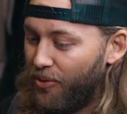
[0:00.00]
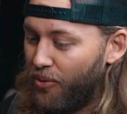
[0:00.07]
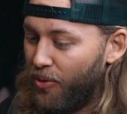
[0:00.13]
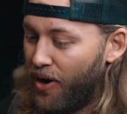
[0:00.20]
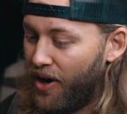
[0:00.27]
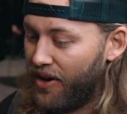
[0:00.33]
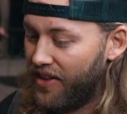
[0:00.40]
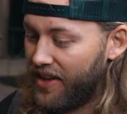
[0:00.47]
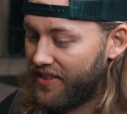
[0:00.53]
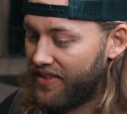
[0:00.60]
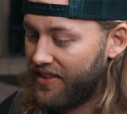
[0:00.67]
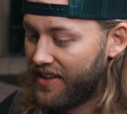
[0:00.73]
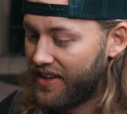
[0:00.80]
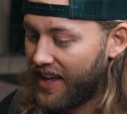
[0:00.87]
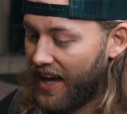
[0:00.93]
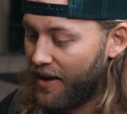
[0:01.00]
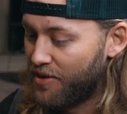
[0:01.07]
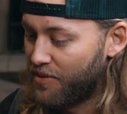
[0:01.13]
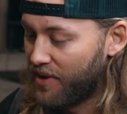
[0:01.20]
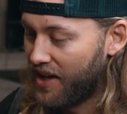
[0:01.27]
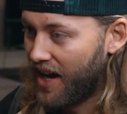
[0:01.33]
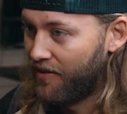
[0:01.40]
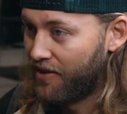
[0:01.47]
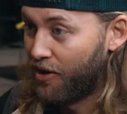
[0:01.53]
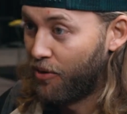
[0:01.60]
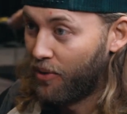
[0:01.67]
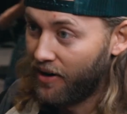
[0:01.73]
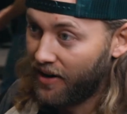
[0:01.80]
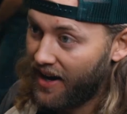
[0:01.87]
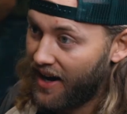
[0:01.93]
one of the games we have in our
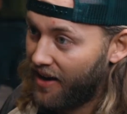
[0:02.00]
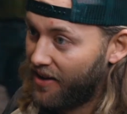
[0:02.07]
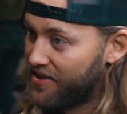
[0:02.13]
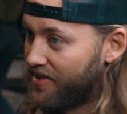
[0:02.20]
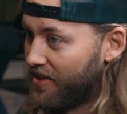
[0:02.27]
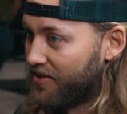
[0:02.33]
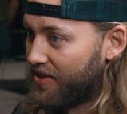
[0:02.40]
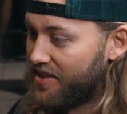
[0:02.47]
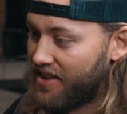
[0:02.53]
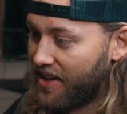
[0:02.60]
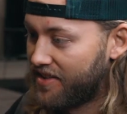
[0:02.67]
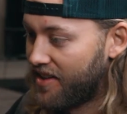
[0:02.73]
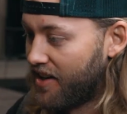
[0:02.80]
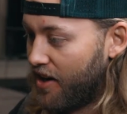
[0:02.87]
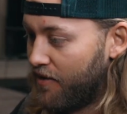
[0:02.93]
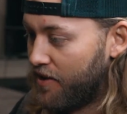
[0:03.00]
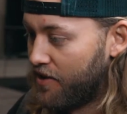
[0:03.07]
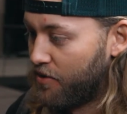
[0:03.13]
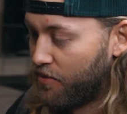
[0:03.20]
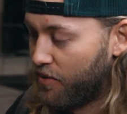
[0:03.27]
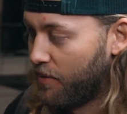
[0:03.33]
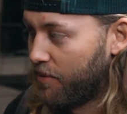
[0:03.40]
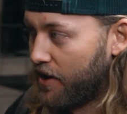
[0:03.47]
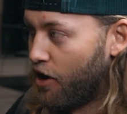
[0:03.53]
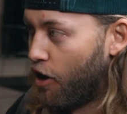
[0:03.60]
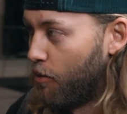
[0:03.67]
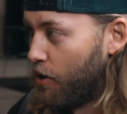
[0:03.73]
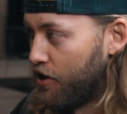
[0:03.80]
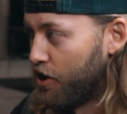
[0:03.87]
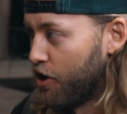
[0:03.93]
warehouse, the Six Sight office, we play
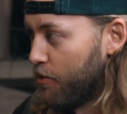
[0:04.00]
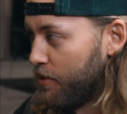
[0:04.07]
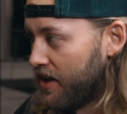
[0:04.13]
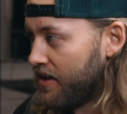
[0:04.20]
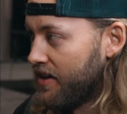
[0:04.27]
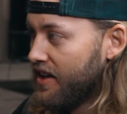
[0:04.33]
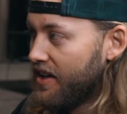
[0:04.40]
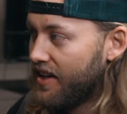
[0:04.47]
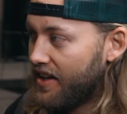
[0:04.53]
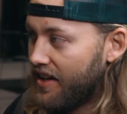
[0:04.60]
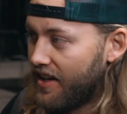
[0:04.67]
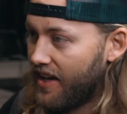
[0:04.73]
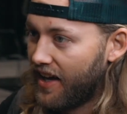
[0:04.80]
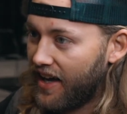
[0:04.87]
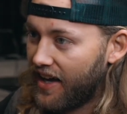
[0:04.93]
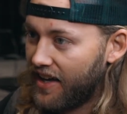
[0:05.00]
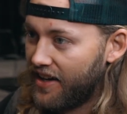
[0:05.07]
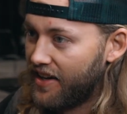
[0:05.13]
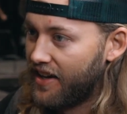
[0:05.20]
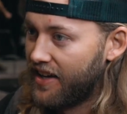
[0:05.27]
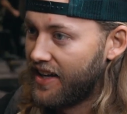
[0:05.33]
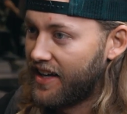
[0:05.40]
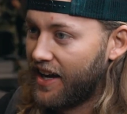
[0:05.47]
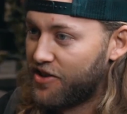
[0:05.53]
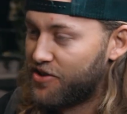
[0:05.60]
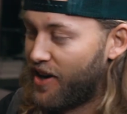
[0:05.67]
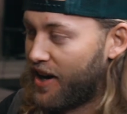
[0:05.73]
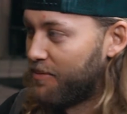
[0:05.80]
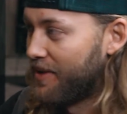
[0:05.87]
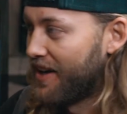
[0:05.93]
home run derby, and he can't
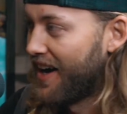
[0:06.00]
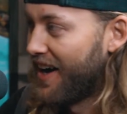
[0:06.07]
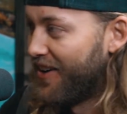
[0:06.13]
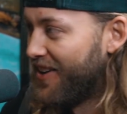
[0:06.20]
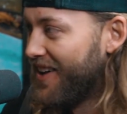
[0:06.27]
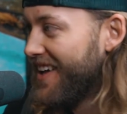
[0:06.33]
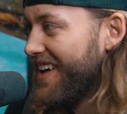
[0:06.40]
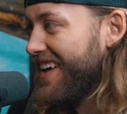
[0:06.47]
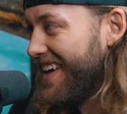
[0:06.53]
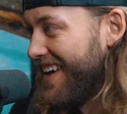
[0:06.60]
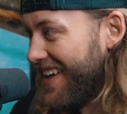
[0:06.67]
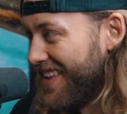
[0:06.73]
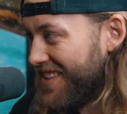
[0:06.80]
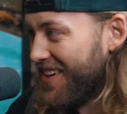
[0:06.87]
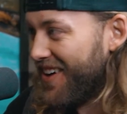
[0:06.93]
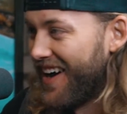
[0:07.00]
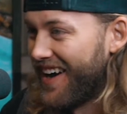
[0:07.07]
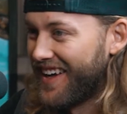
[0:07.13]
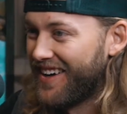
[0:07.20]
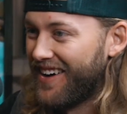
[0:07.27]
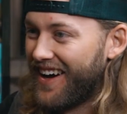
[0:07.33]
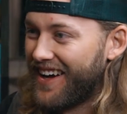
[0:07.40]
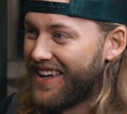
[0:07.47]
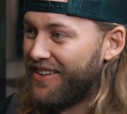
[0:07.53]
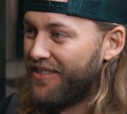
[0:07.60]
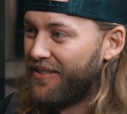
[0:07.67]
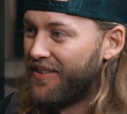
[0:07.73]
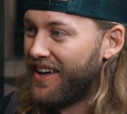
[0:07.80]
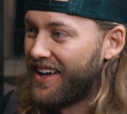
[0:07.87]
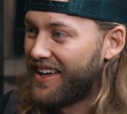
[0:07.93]
strike me out. And so I give
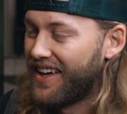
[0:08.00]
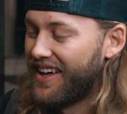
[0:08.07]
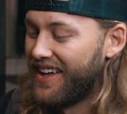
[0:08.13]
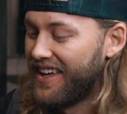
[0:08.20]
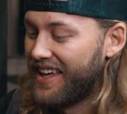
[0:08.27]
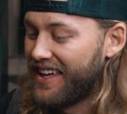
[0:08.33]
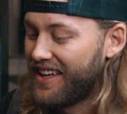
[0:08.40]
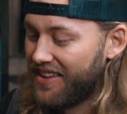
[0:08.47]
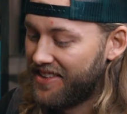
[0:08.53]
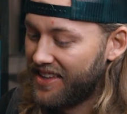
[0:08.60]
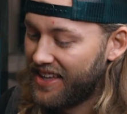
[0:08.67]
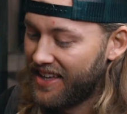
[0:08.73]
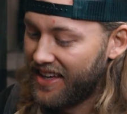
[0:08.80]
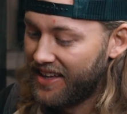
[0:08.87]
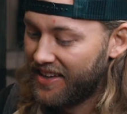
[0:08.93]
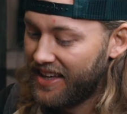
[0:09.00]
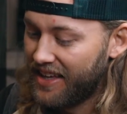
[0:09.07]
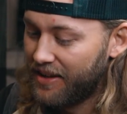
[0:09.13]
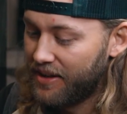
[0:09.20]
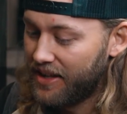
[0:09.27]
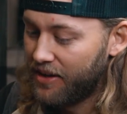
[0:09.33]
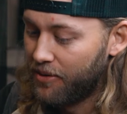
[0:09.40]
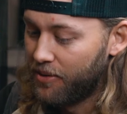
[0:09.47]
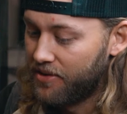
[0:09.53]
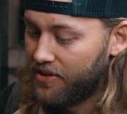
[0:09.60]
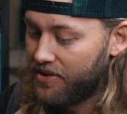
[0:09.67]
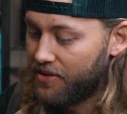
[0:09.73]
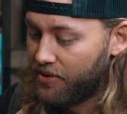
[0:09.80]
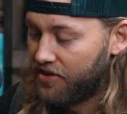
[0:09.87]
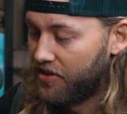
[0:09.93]
him heck. He went
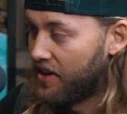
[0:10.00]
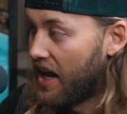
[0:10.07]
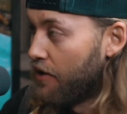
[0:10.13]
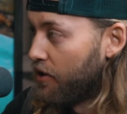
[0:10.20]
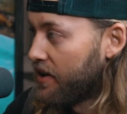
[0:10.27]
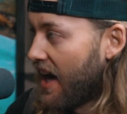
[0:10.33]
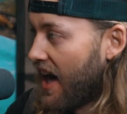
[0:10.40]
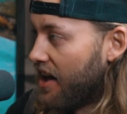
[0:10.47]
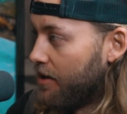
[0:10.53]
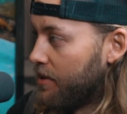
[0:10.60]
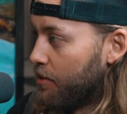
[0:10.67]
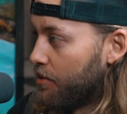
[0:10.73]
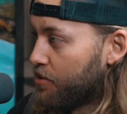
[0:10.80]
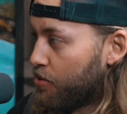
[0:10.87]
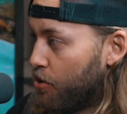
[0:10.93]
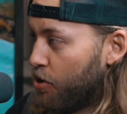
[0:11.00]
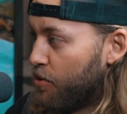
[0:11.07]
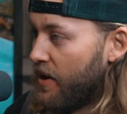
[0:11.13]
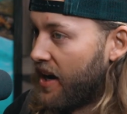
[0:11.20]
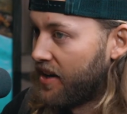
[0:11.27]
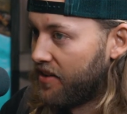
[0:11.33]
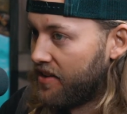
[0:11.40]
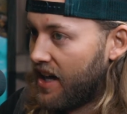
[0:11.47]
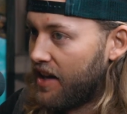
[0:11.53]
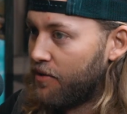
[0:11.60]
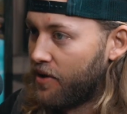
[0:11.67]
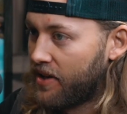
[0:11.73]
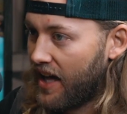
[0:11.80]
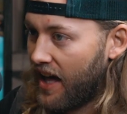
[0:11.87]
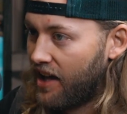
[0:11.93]
to the Naval Academy and was quarterback of the
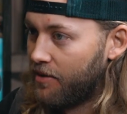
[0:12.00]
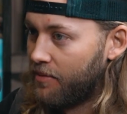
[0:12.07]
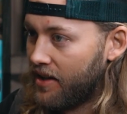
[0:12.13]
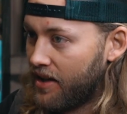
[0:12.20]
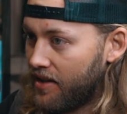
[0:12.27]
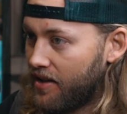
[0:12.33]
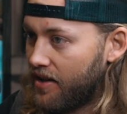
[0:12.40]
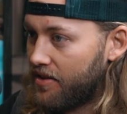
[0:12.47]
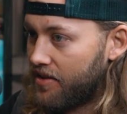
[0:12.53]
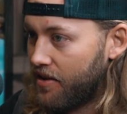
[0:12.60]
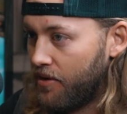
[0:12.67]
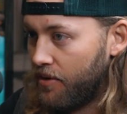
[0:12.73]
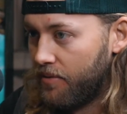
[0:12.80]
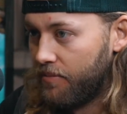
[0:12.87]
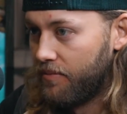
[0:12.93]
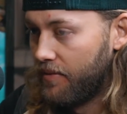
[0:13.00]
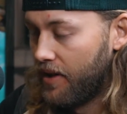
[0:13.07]
Naval Academy. So